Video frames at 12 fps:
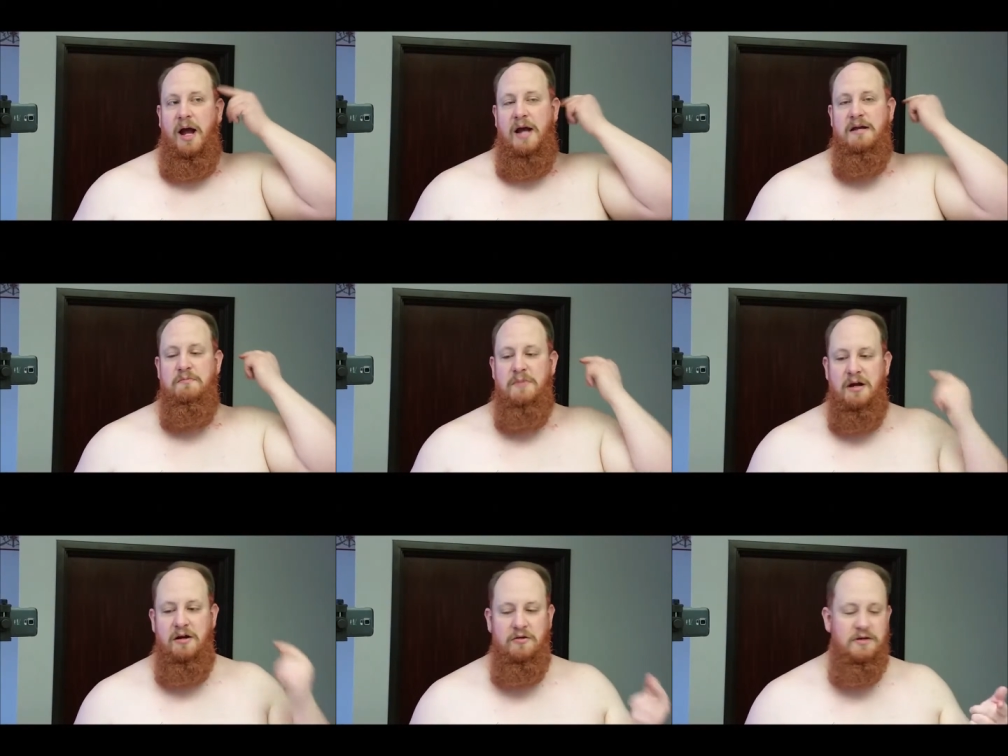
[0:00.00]

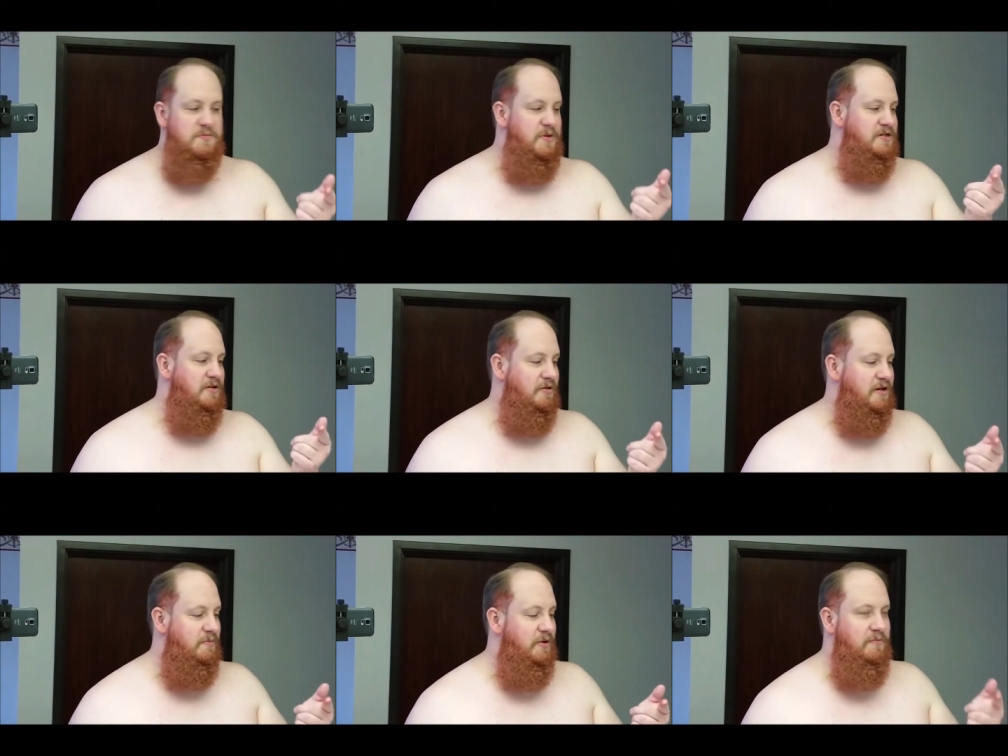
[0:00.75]
Adamillo has been
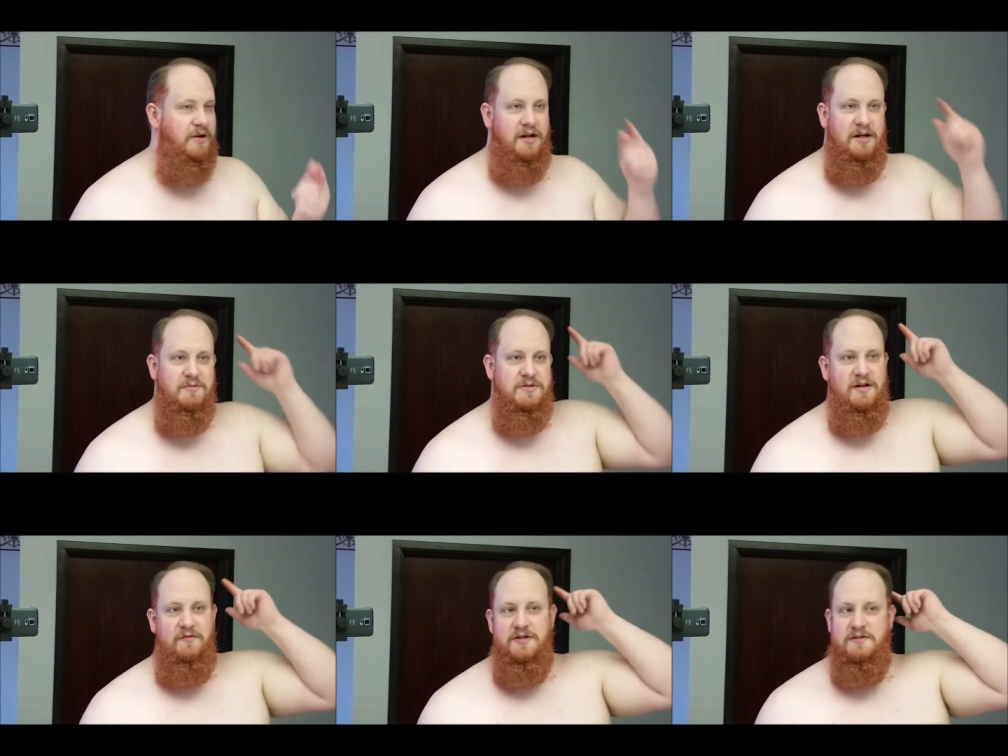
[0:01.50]
talking about making
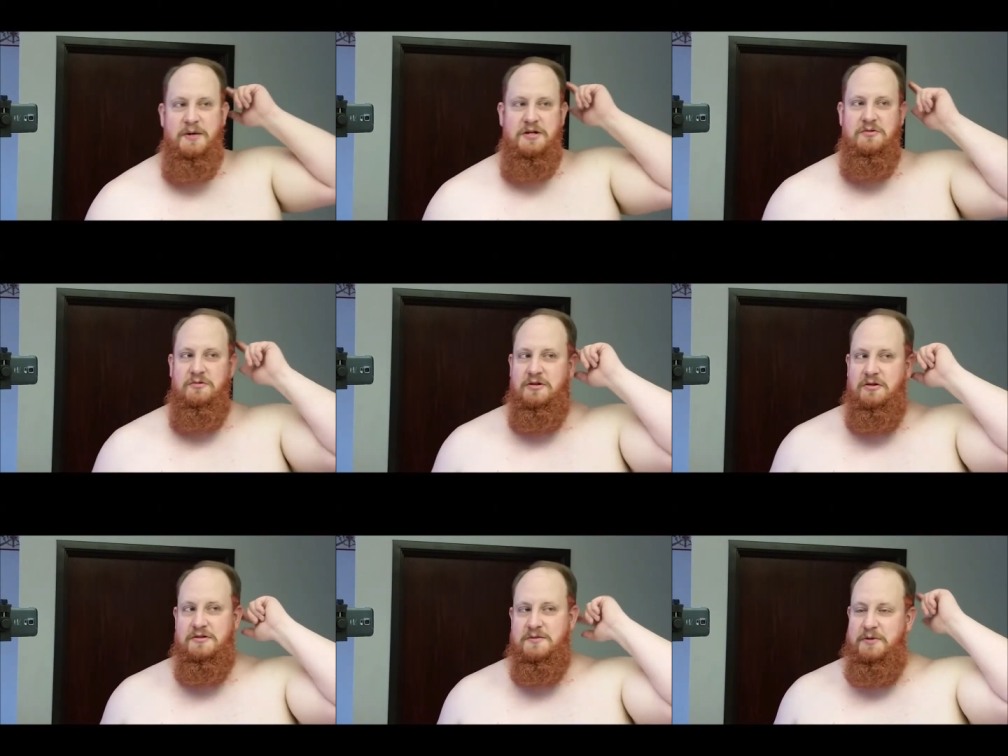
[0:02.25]
himself a special
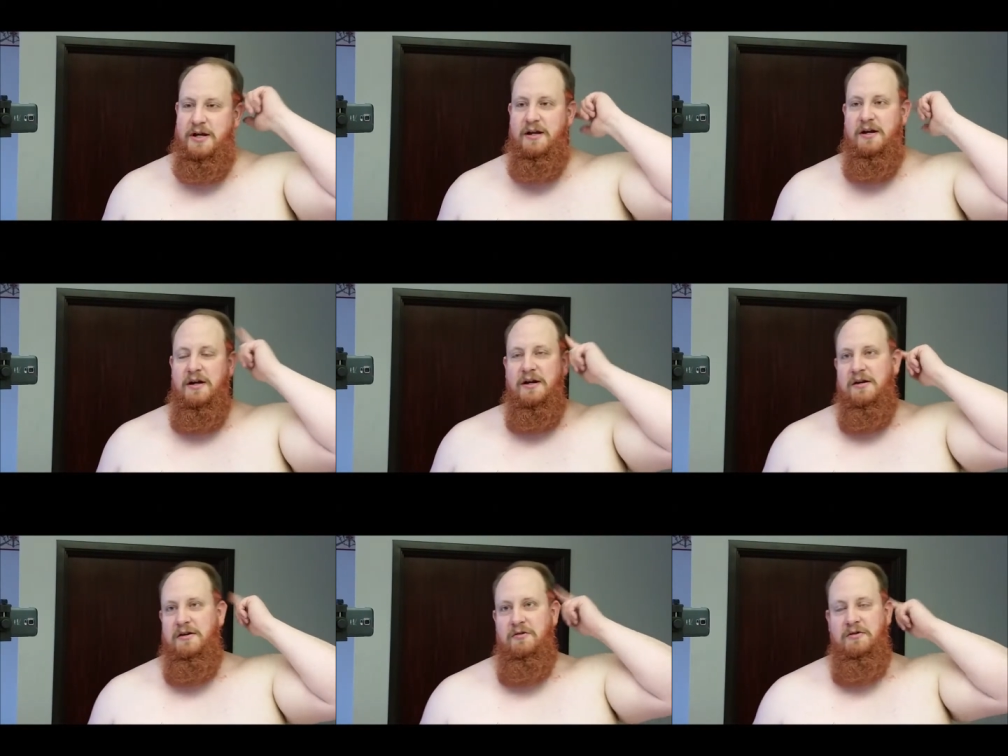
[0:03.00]
cosplay
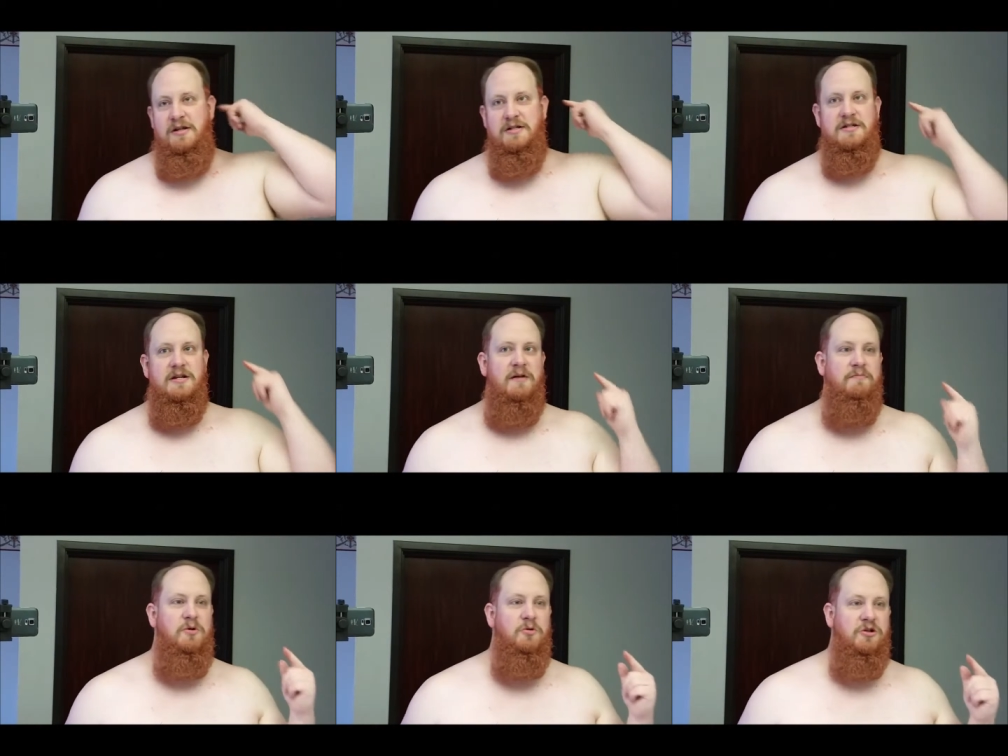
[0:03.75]
known as
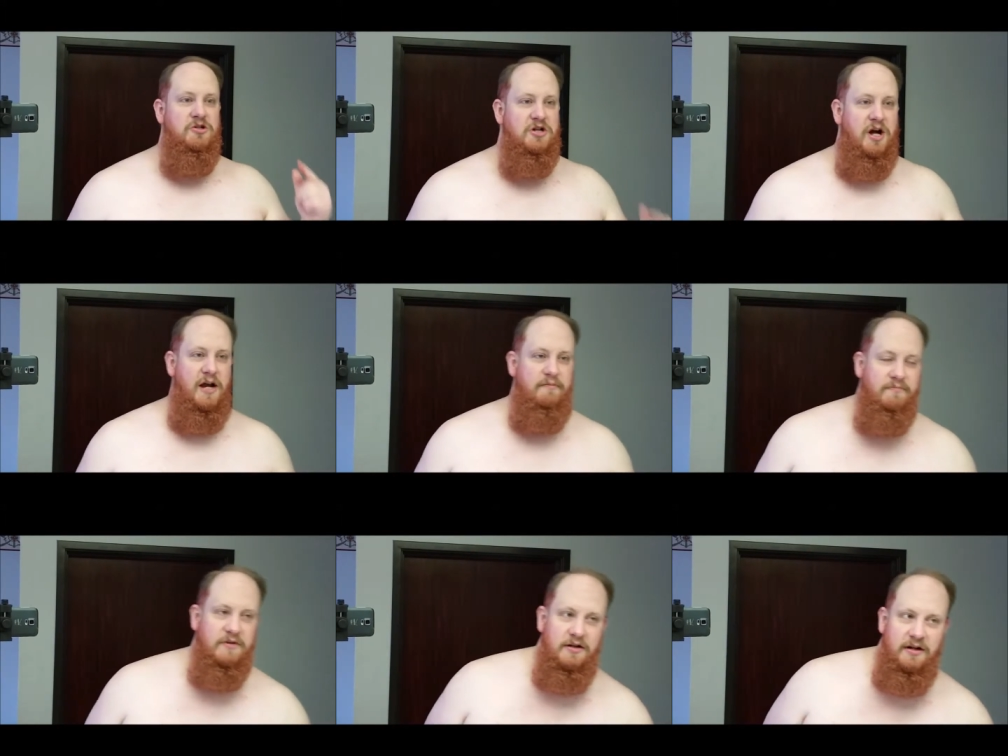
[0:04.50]
Mule-chan,